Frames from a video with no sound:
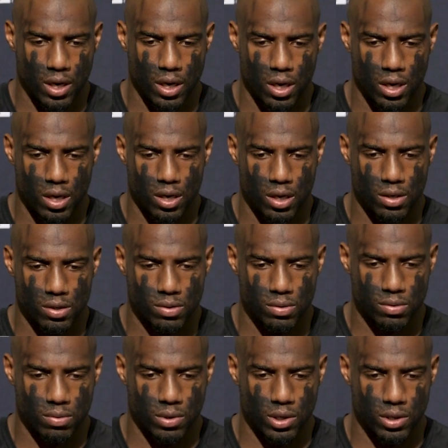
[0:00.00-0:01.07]

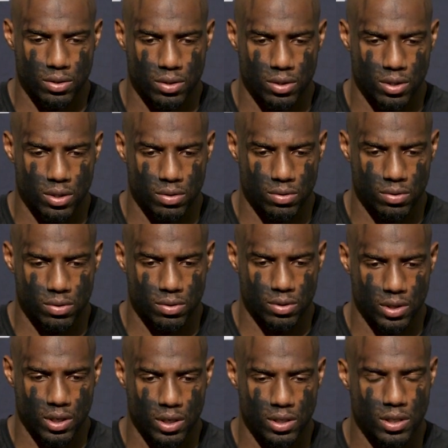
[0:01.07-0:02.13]
Well, you know,
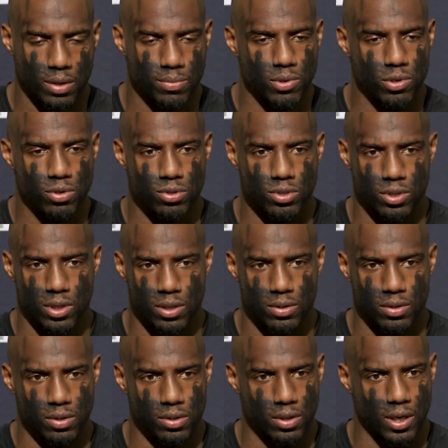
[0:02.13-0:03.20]
anytime you lose,
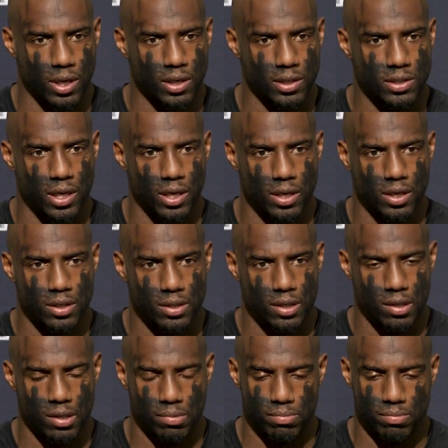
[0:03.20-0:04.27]
you're not excited,
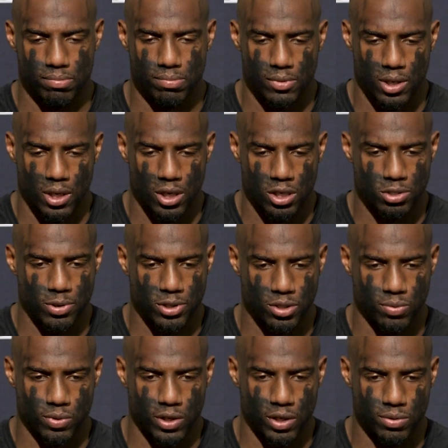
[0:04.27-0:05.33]

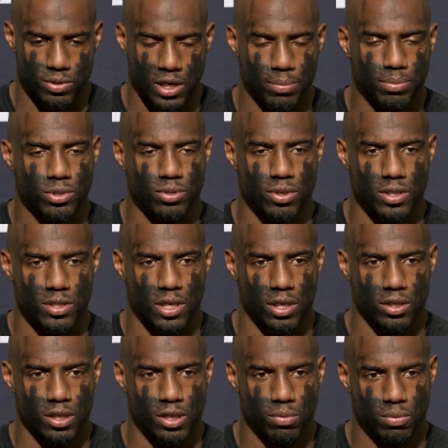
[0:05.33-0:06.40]
especially when there was opportunities out
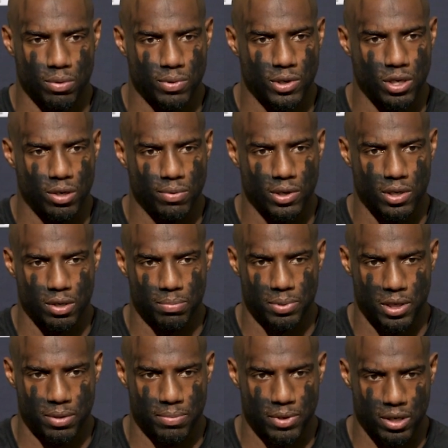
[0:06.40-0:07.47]
there where we know we could have
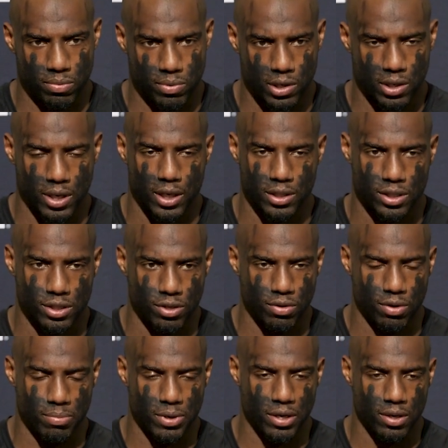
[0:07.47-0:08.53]
played better, we could have
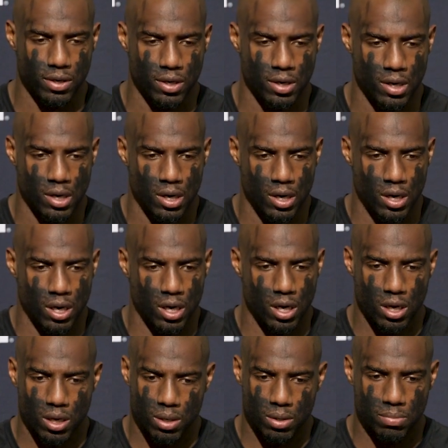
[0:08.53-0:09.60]
executed better.
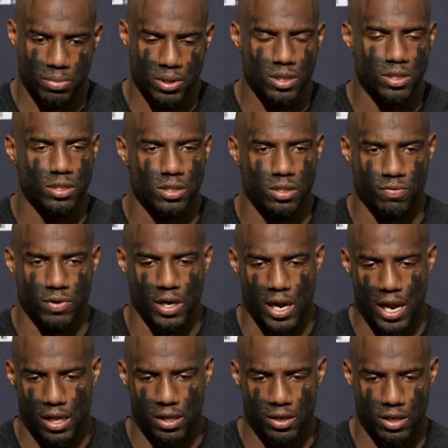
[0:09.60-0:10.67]
But this is the
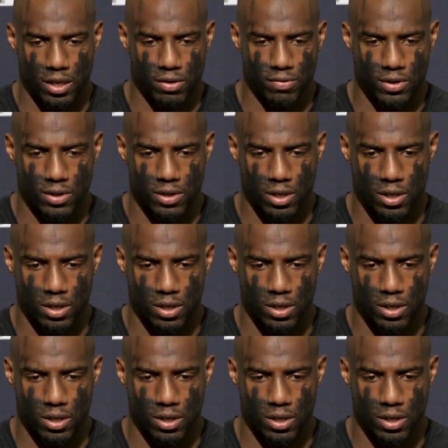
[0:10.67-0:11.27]
reality of it.